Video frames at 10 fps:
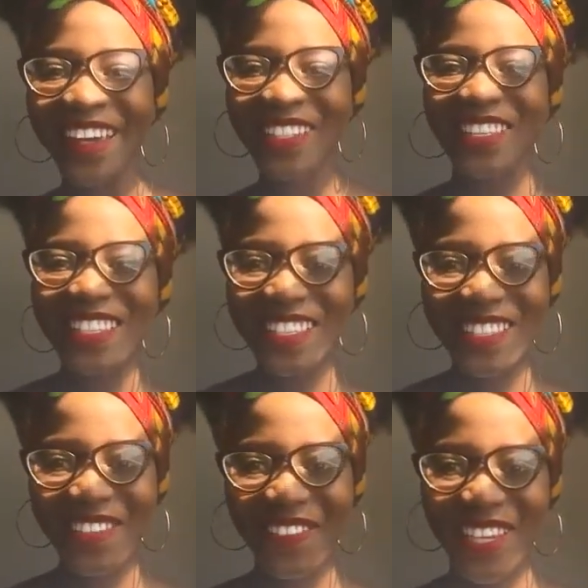so this
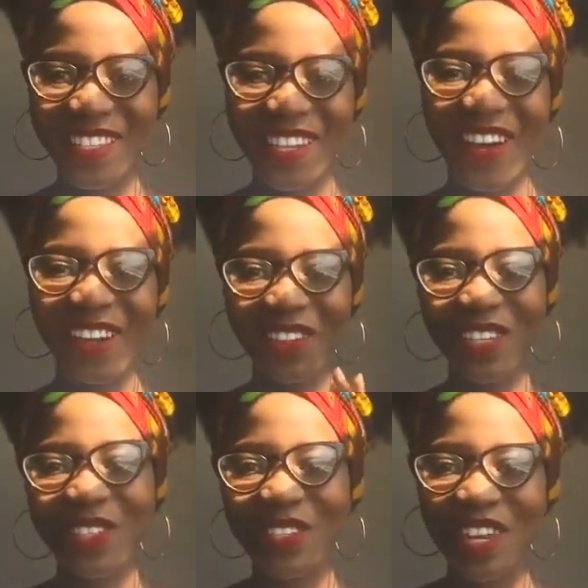is the first style. I'm
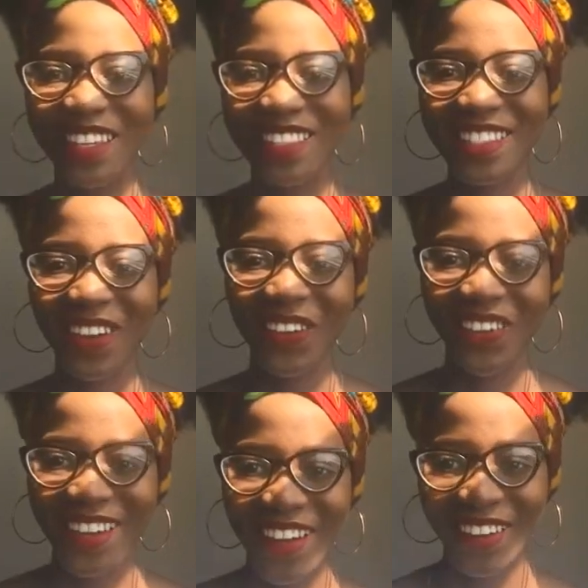going to try the second
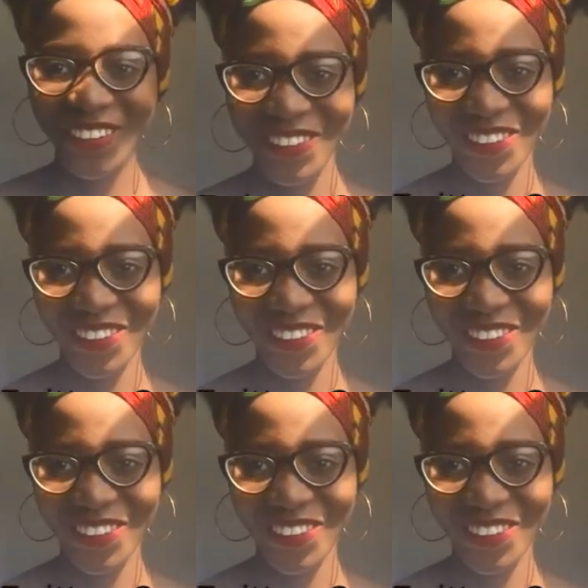one now.